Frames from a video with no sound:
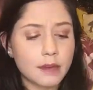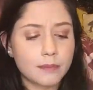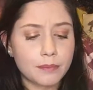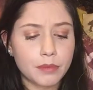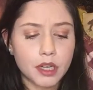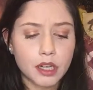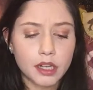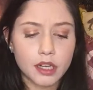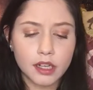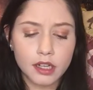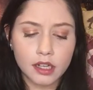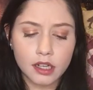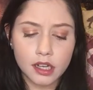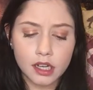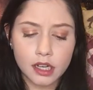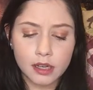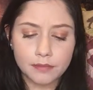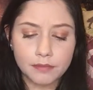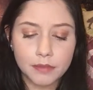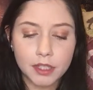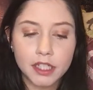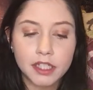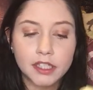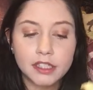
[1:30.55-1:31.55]
but
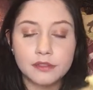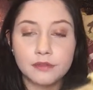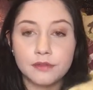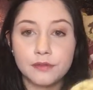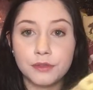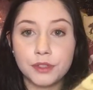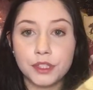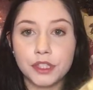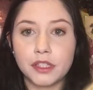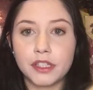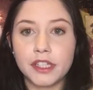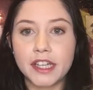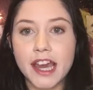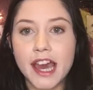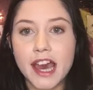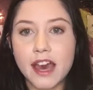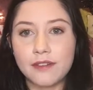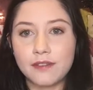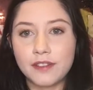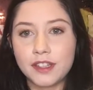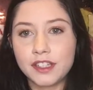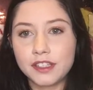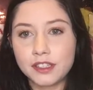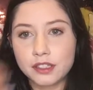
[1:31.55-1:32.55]
um, it is really heavy,